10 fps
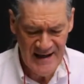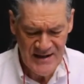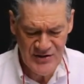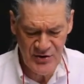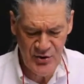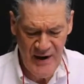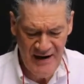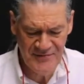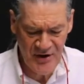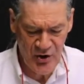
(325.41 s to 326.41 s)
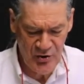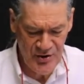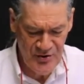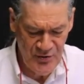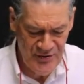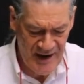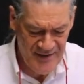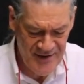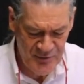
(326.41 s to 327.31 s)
So you have to learn to do that. This